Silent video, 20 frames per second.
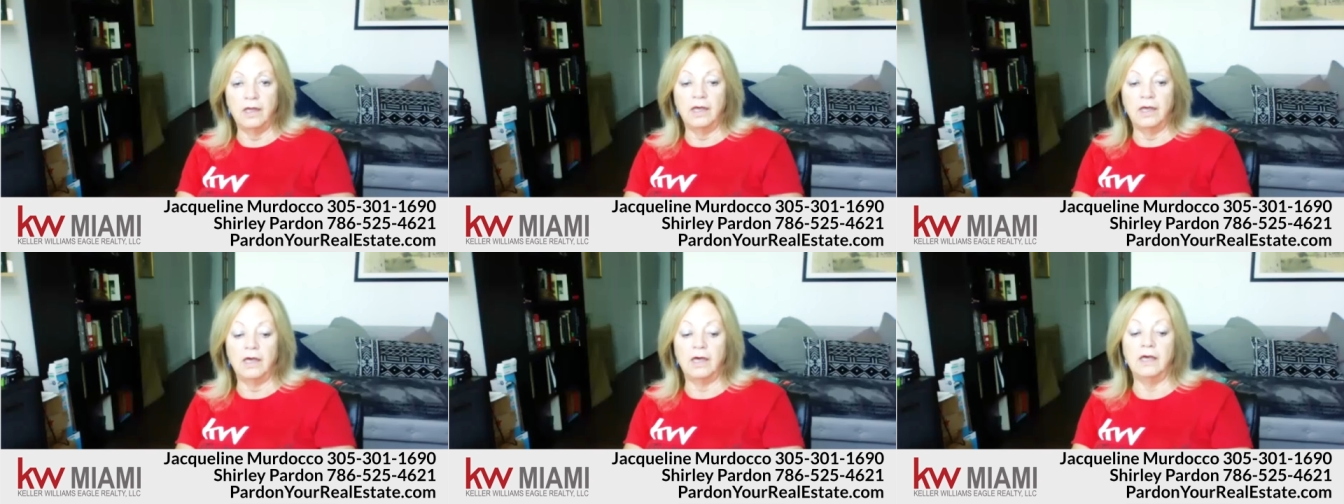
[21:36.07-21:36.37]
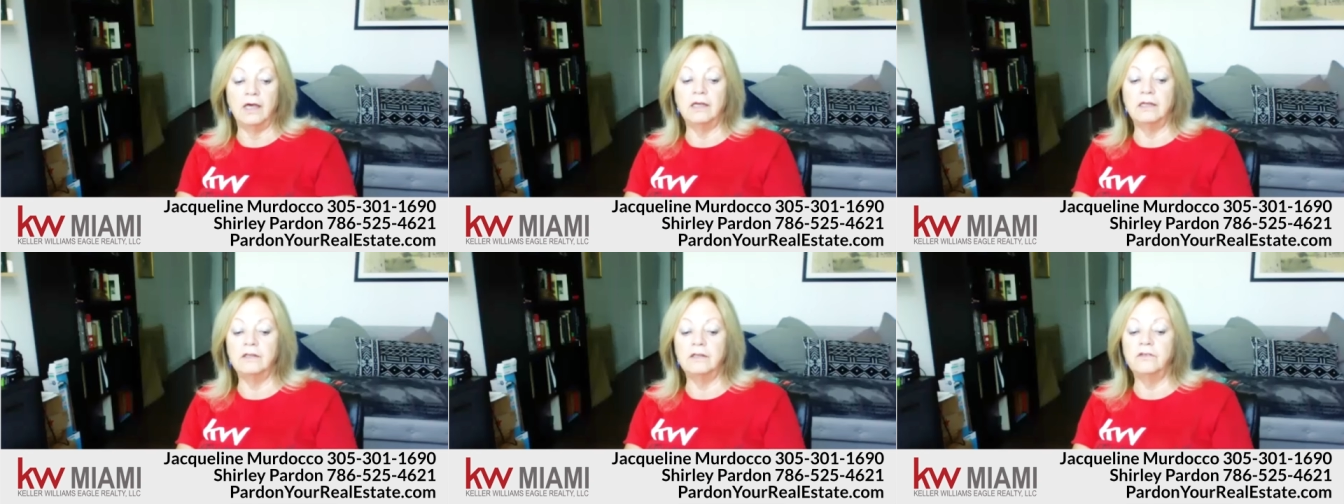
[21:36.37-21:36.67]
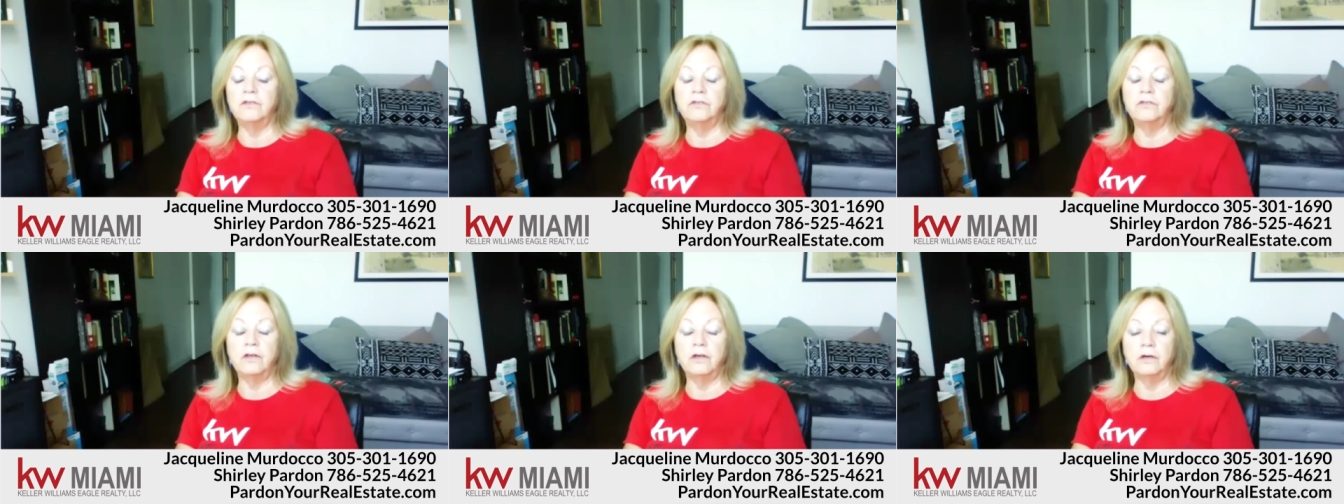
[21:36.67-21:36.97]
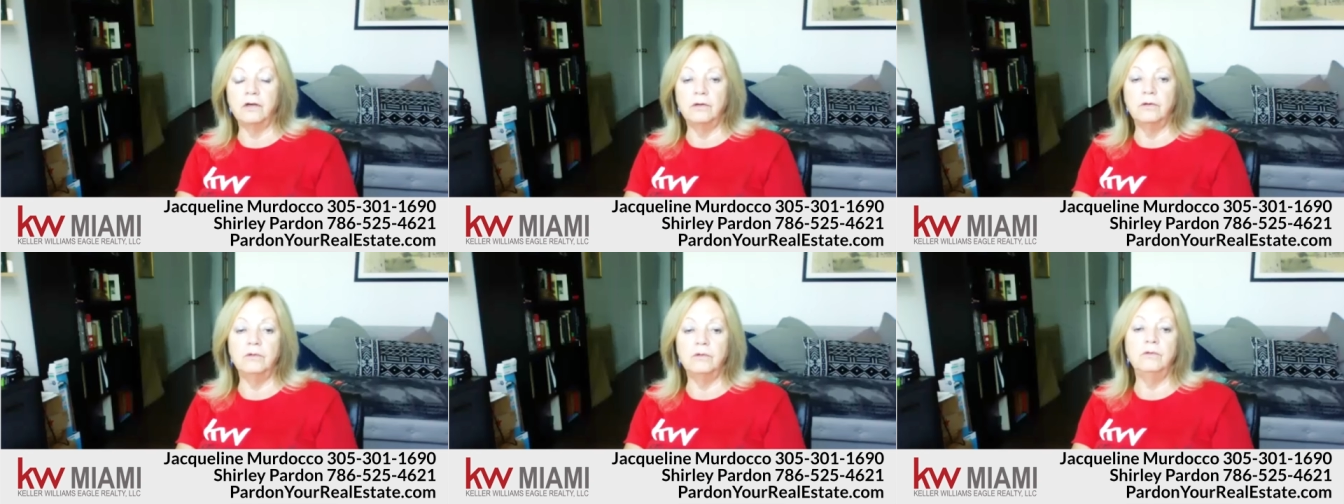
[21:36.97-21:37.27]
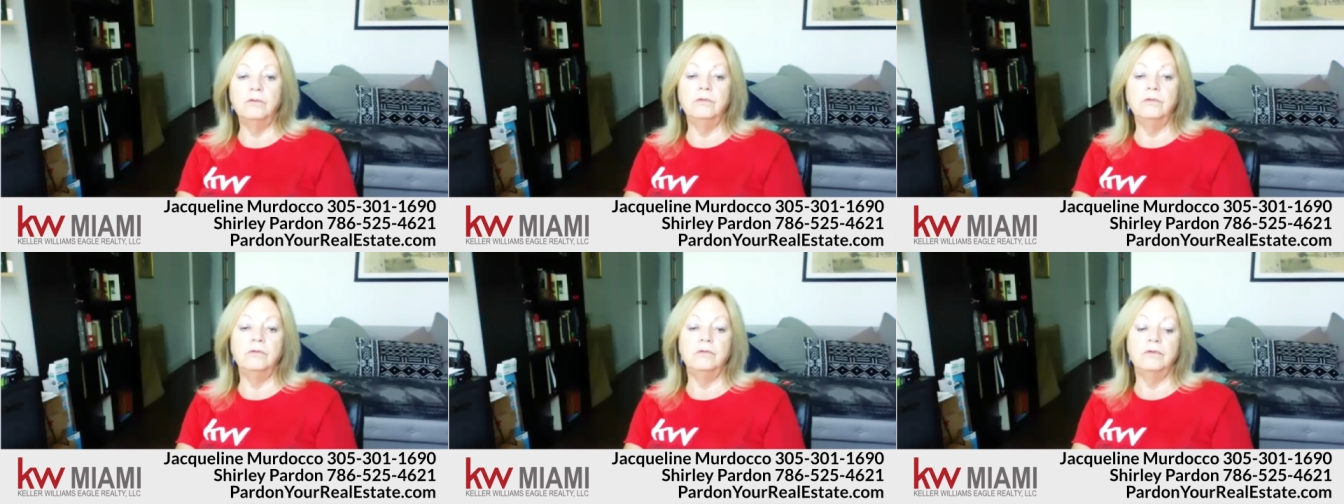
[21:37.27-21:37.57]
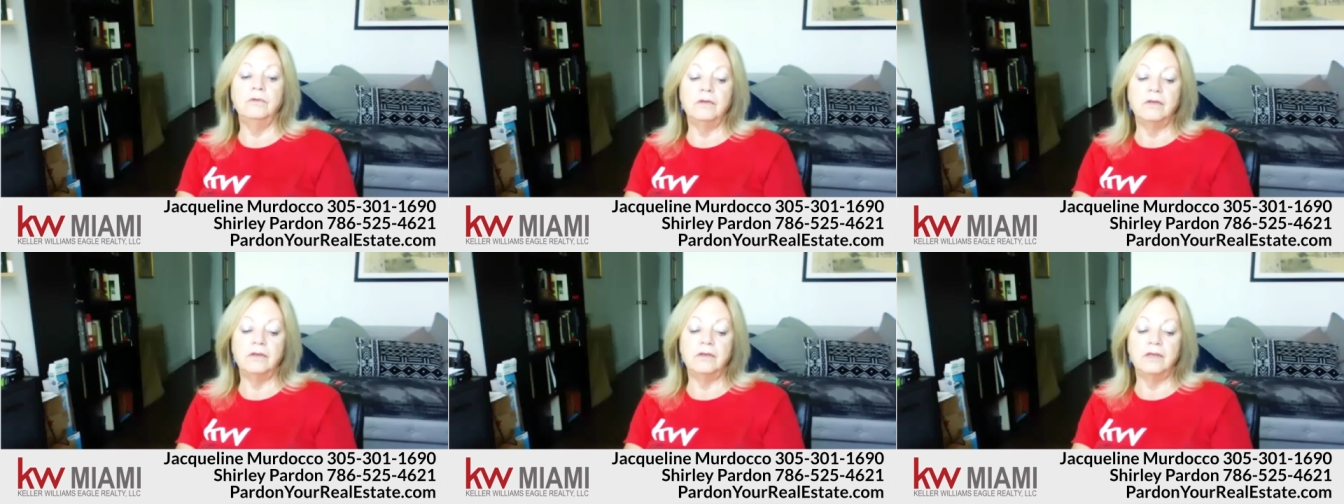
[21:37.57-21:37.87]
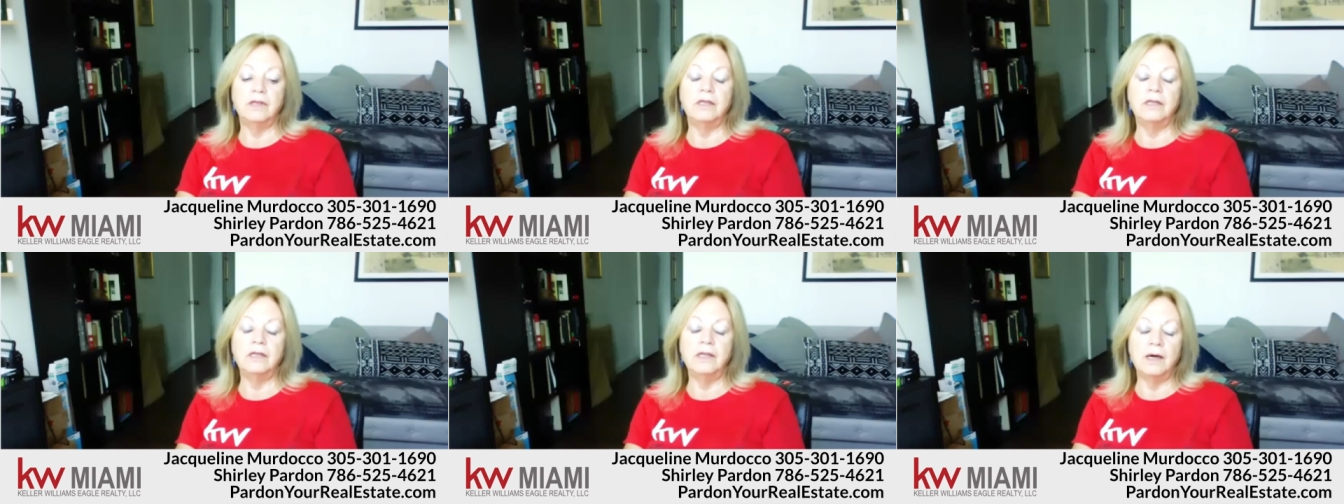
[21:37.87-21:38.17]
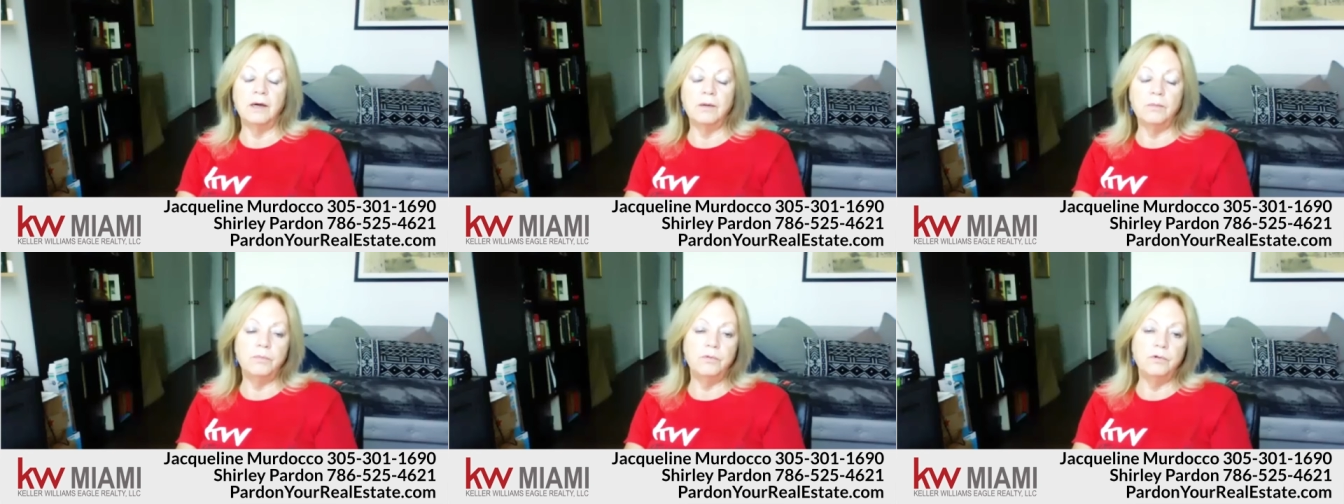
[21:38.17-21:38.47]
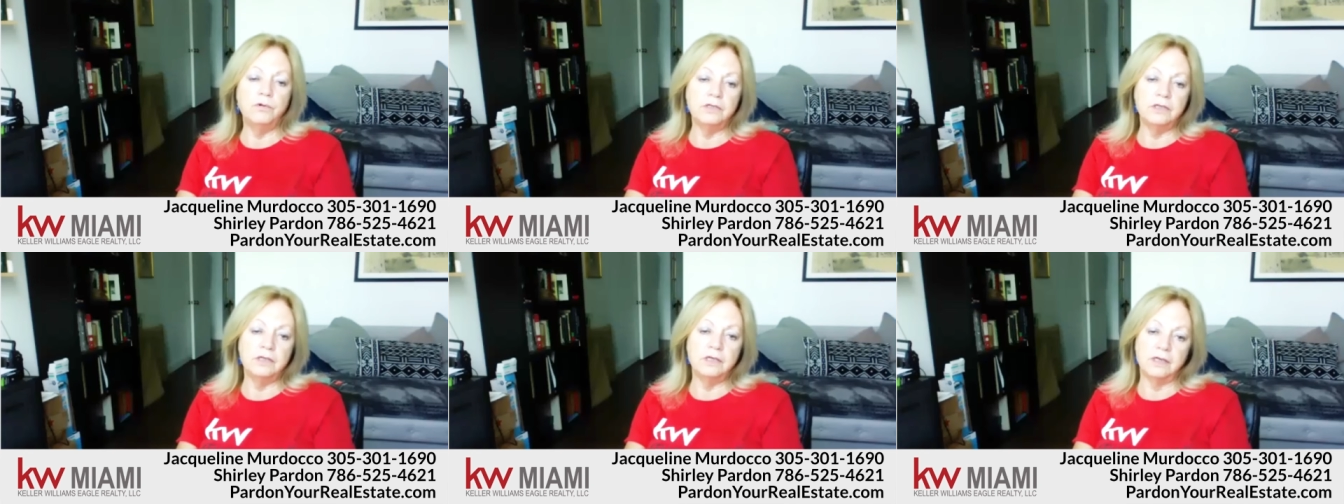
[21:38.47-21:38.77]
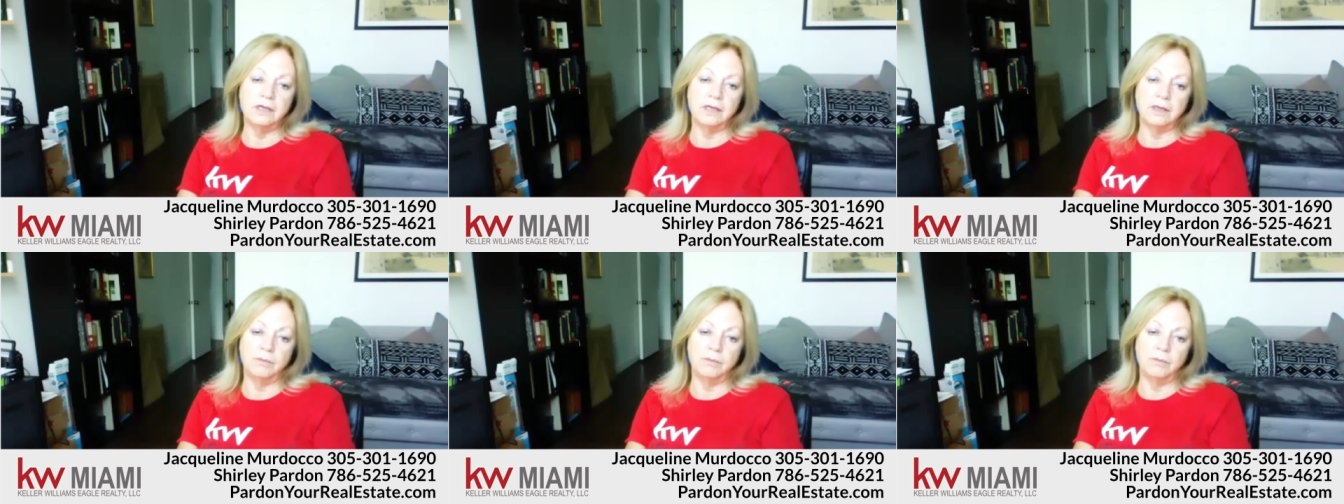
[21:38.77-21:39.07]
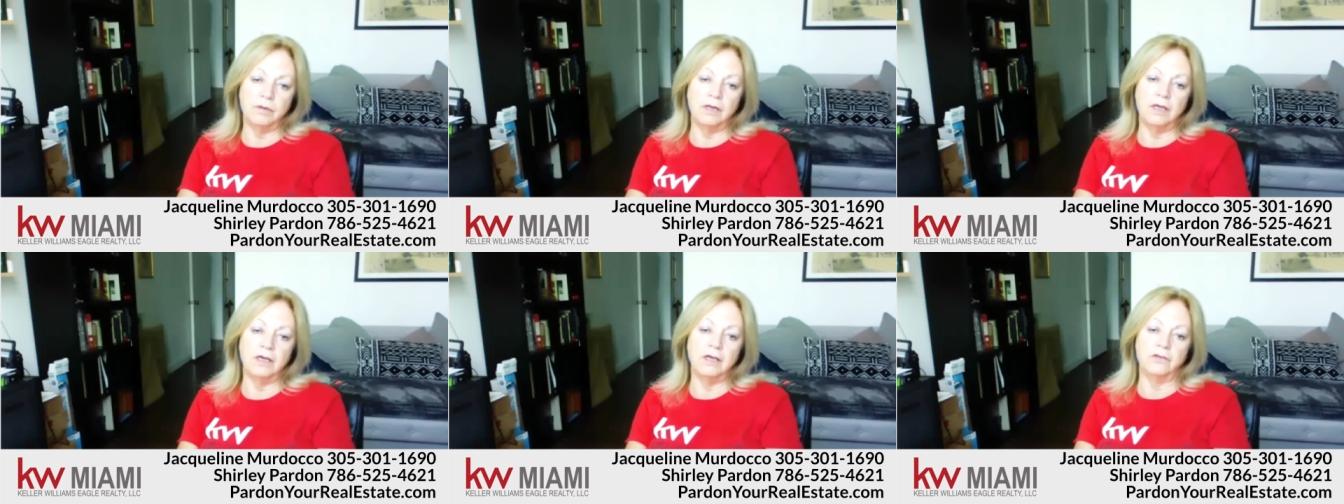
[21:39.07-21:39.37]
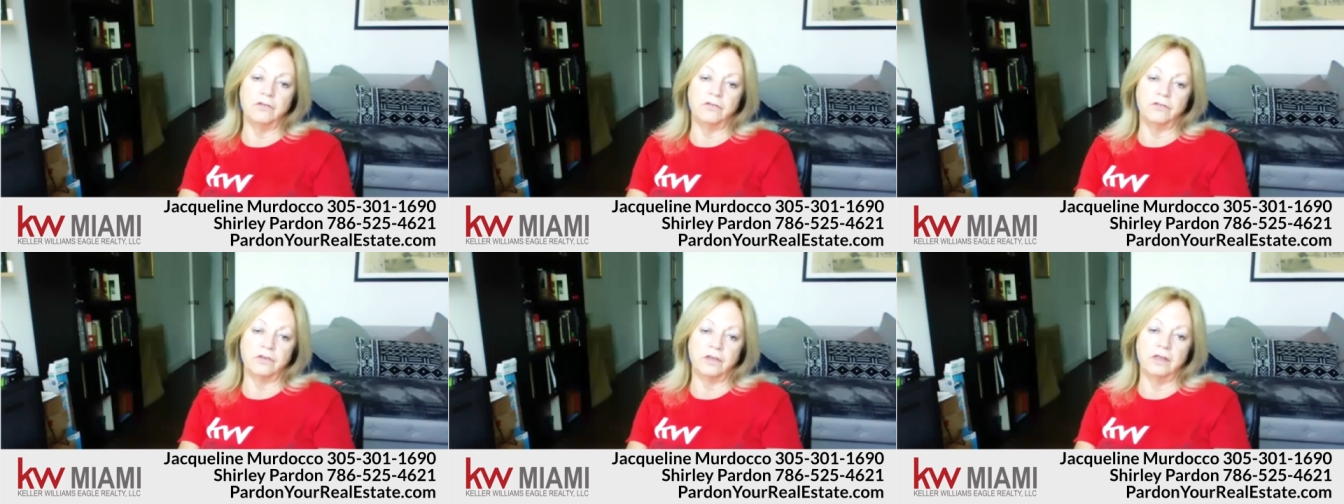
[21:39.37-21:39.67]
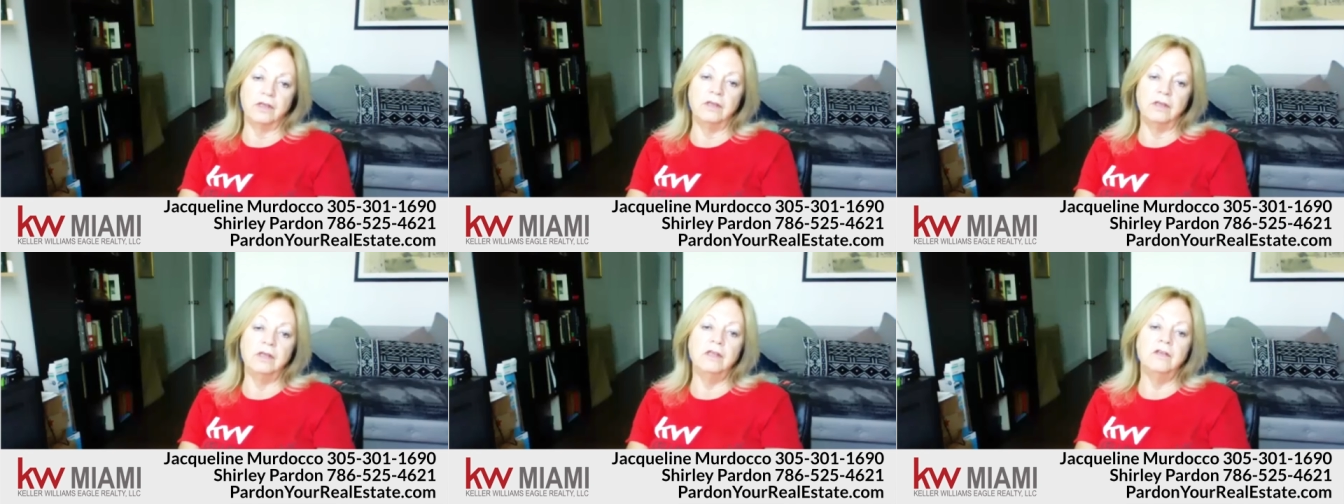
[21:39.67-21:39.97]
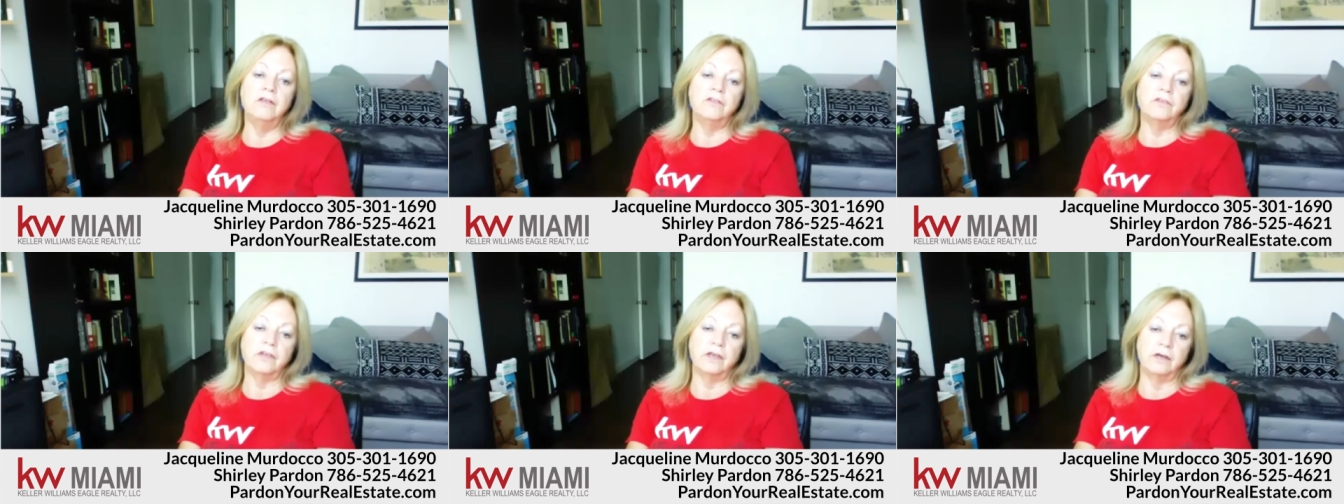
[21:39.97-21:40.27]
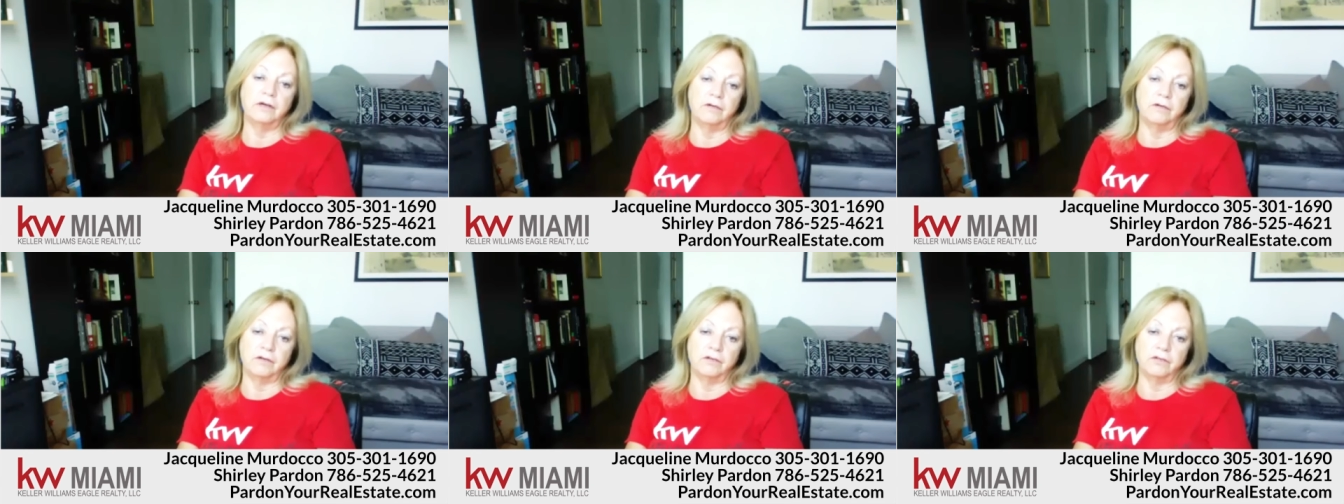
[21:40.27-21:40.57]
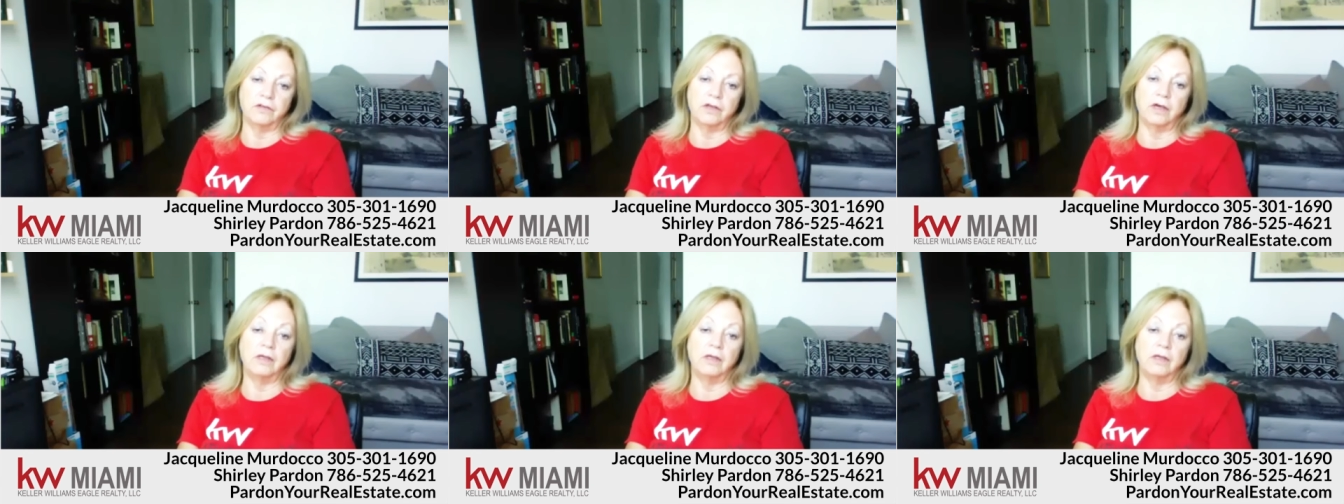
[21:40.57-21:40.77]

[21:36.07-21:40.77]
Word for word: Mm-hmm. And so they're now putting in place in these areas,